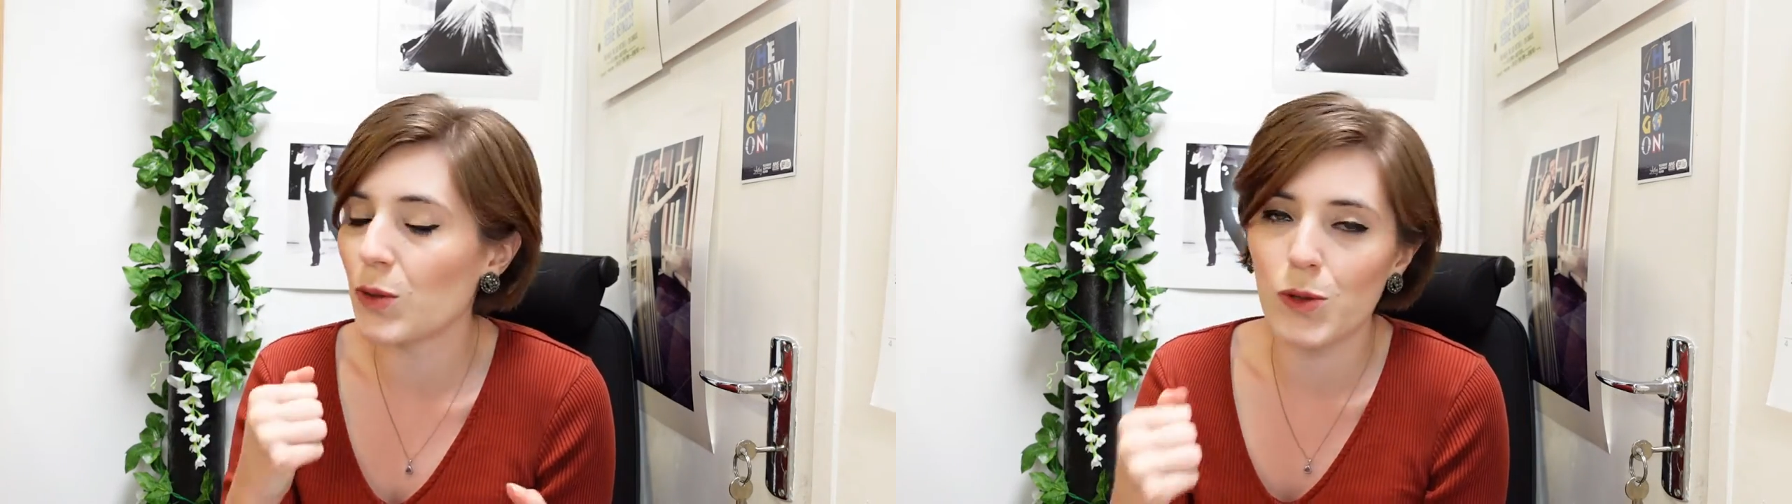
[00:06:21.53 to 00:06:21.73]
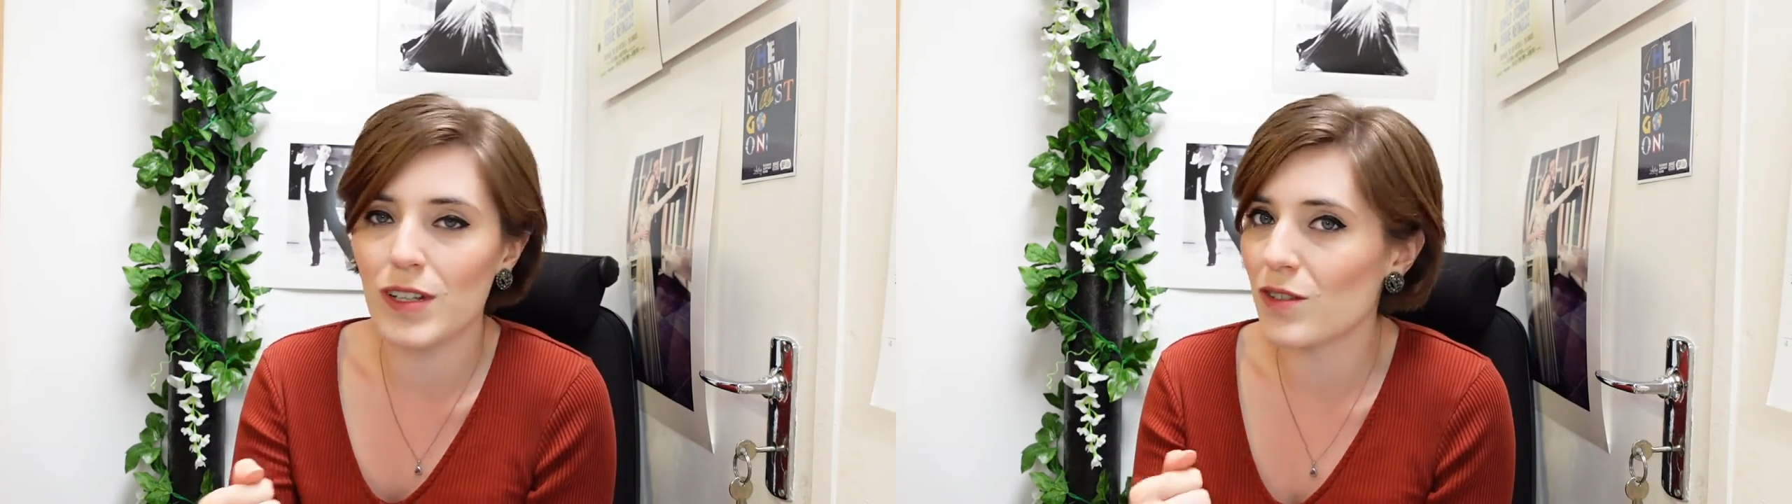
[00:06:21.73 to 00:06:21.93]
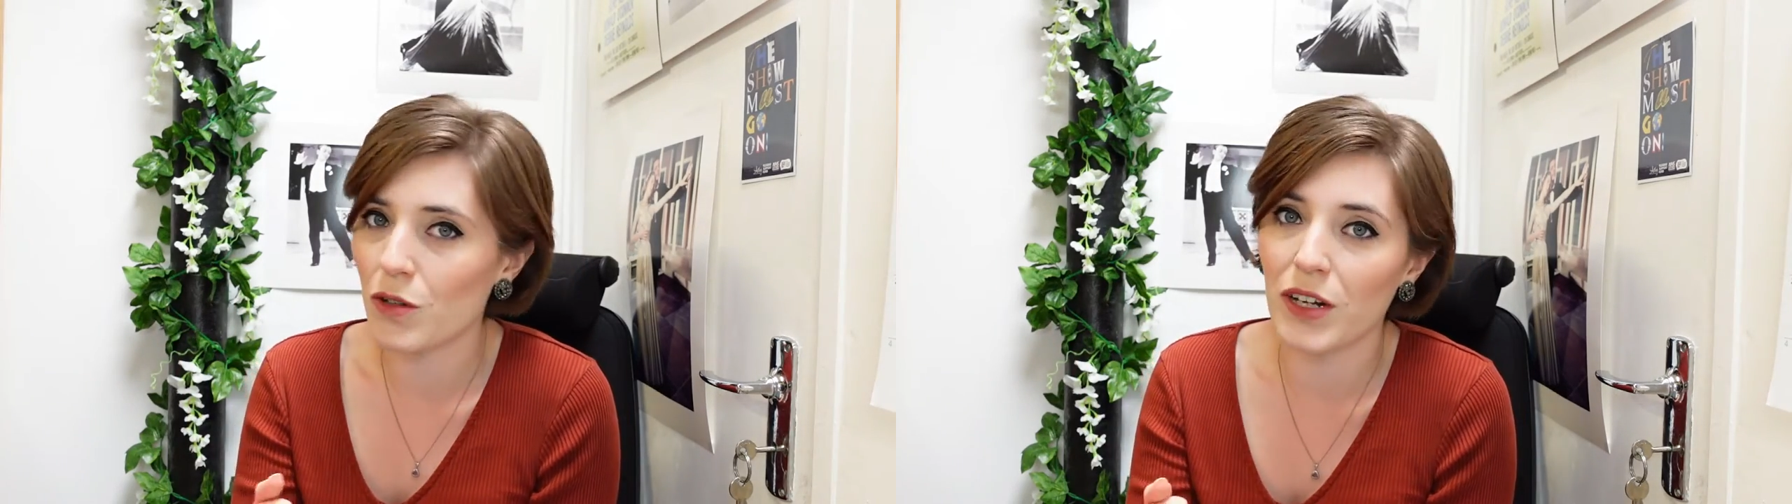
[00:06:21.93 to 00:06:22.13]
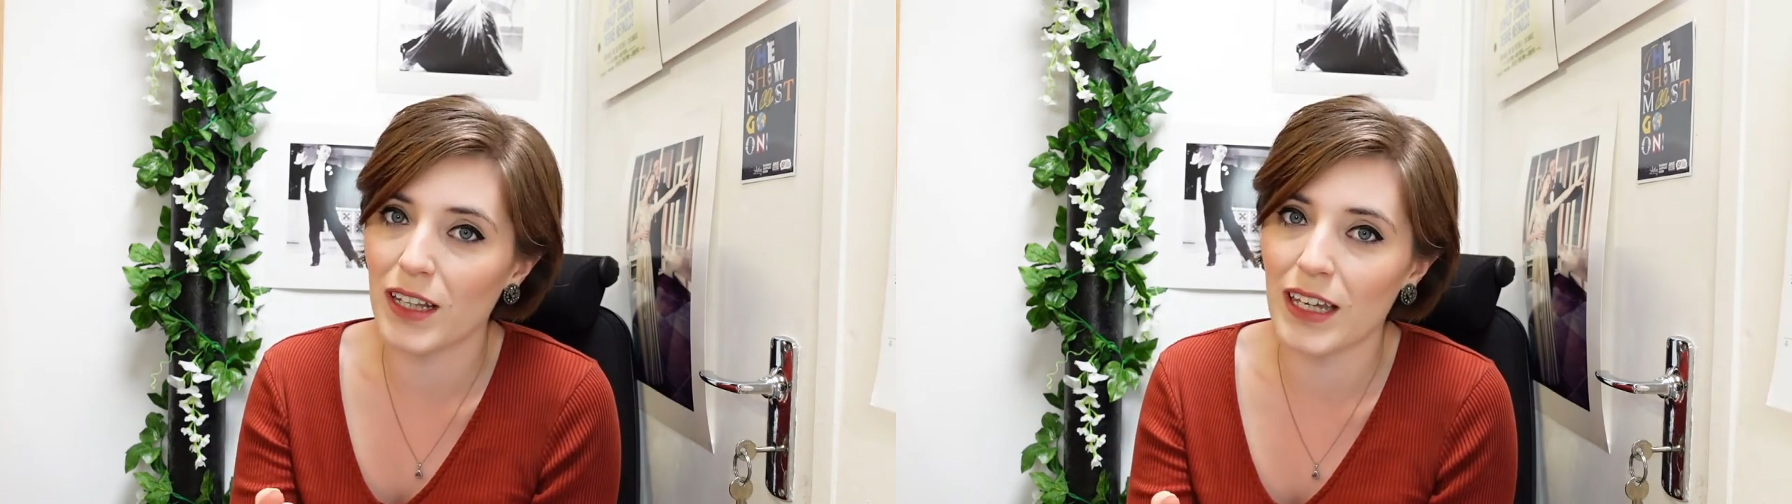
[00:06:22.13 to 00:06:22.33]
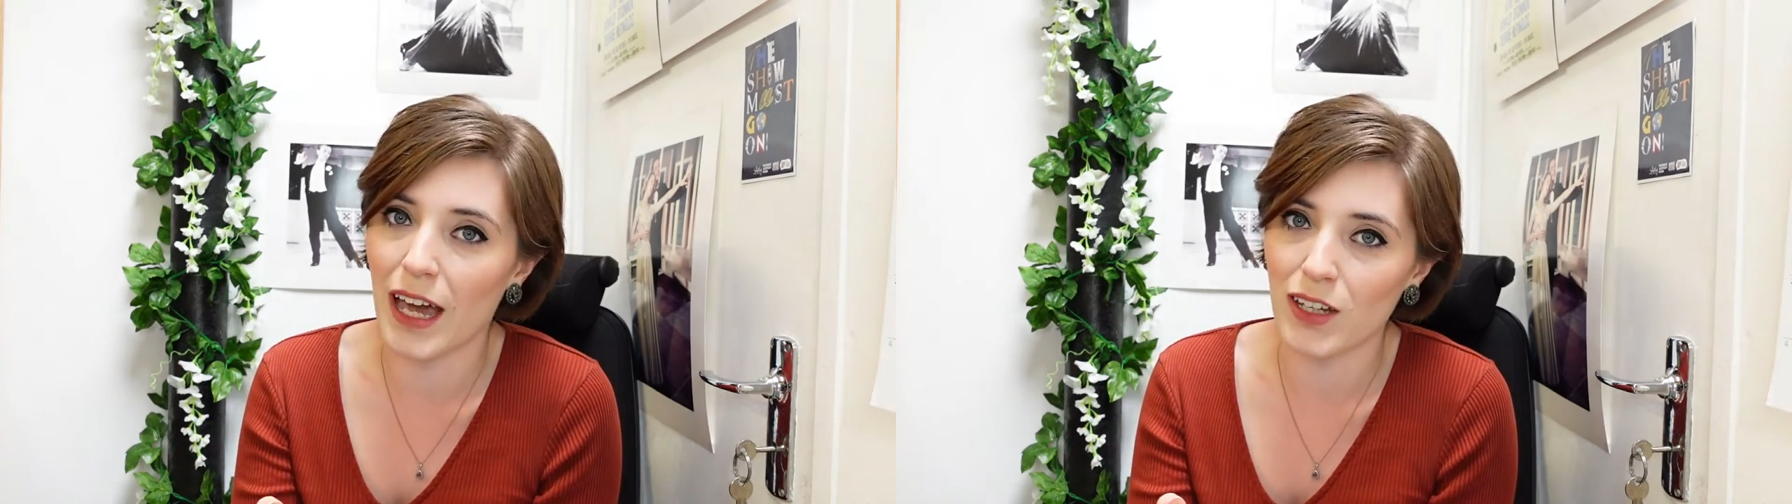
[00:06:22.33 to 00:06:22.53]
or
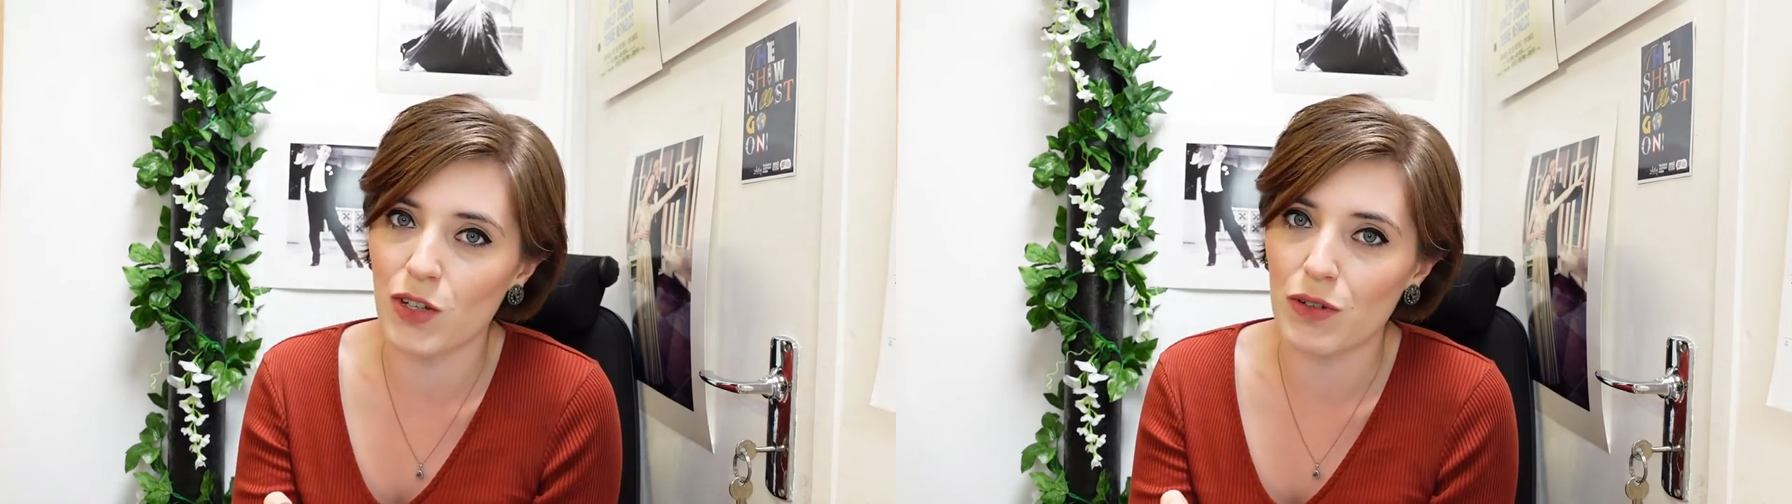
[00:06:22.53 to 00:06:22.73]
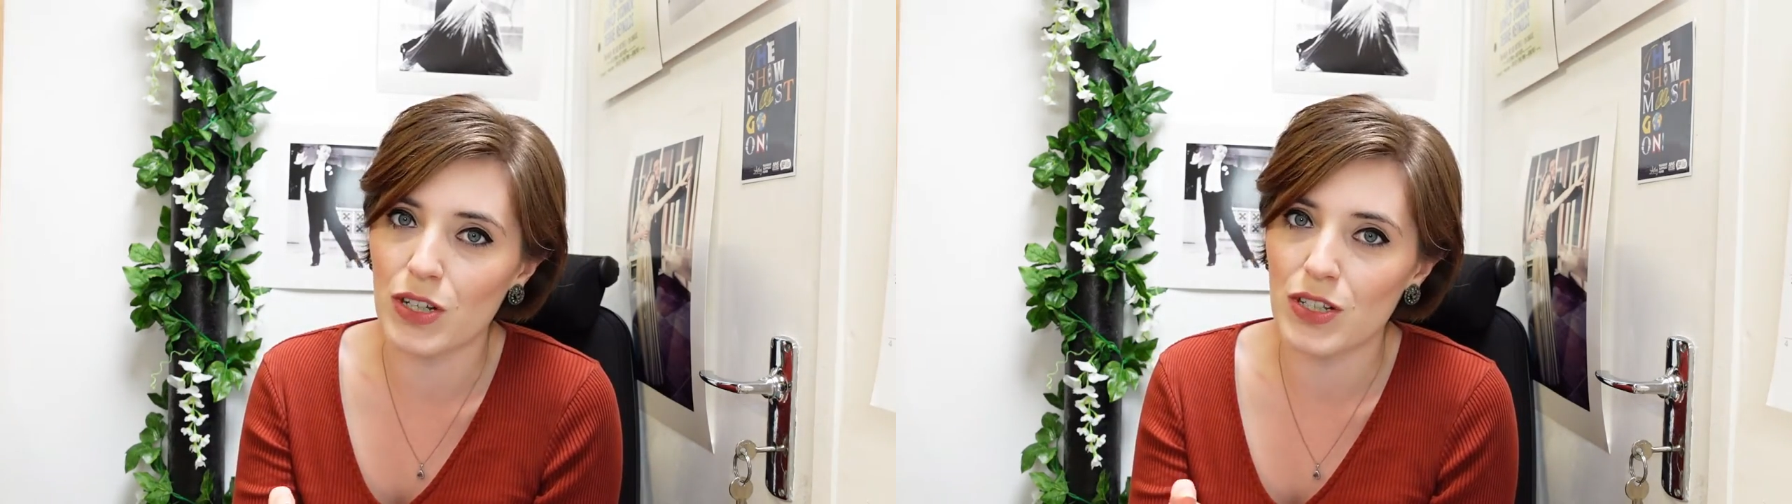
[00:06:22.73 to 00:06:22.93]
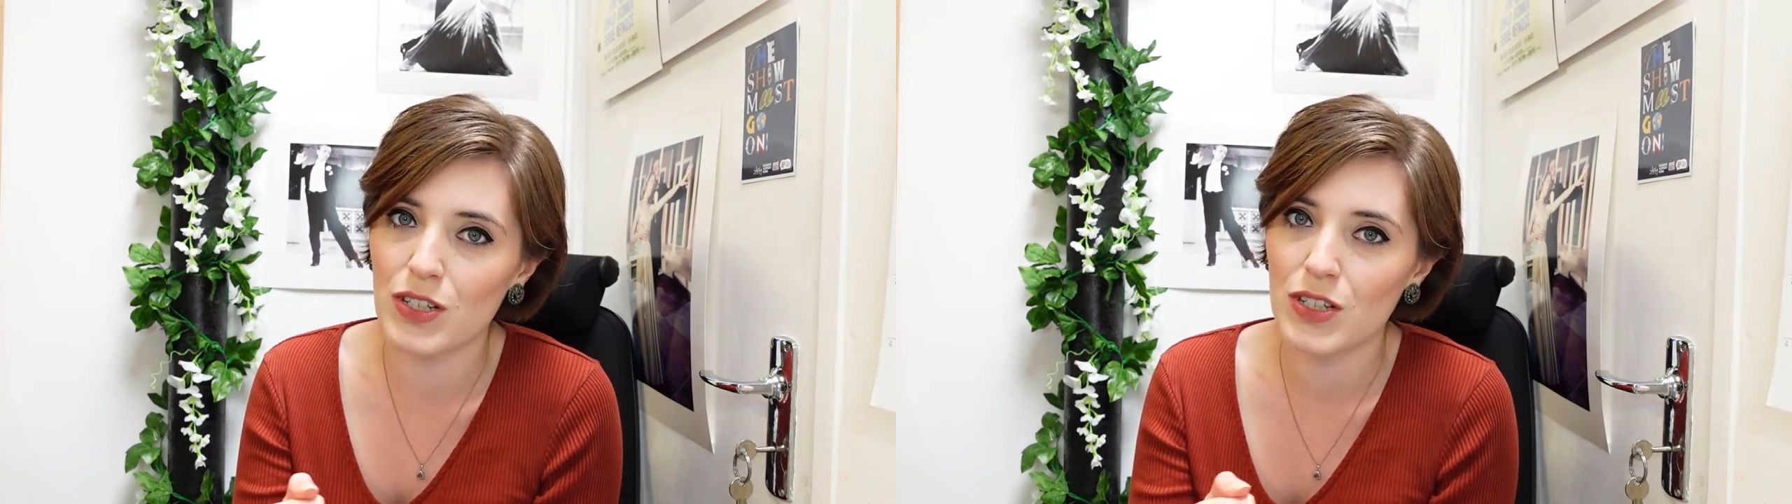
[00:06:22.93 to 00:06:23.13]
historically accurate.